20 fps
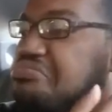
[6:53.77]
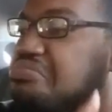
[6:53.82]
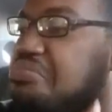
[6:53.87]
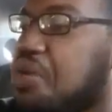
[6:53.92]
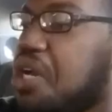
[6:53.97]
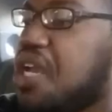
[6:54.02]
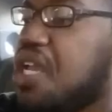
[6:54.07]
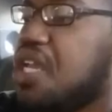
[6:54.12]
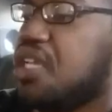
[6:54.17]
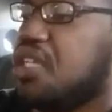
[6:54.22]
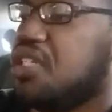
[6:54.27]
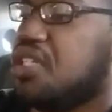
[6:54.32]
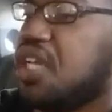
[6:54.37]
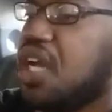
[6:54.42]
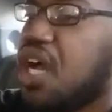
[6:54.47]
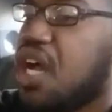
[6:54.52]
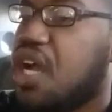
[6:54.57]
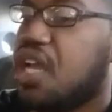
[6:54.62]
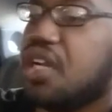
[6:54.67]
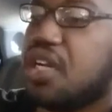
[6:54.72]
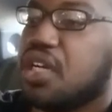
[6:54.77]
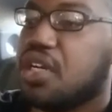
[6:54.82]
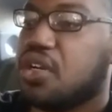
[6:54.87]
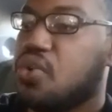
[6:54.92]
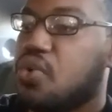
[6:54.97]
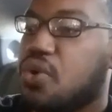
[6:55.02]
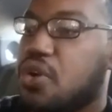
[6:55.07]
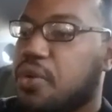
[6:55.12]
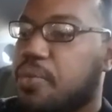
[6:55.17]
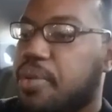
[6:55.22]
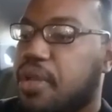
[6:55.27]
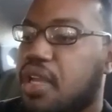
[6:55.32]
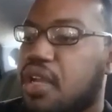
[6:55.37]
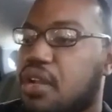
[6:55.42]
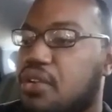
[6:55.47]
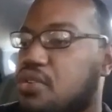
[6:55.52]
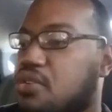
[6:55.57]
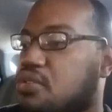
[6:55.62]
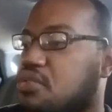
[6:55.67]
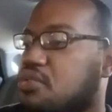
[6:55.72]
my entire quarter
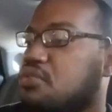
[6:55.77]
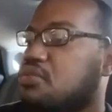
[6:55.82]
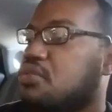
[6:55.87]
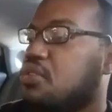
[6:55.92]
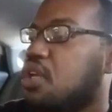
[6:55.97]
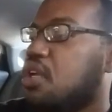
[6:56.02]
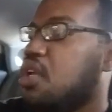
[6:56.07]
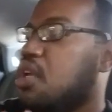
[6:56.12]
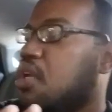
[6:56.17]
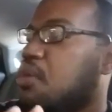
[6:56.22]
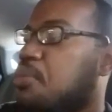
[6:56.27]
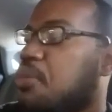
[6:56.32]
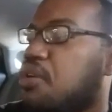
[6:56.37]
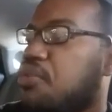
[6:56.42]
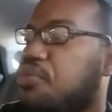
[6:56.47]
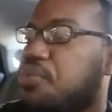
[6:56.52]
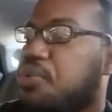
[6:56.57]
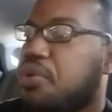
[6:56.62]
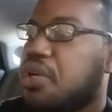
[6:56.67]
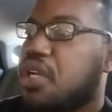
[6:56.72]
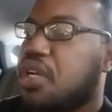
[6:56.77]
panel, my the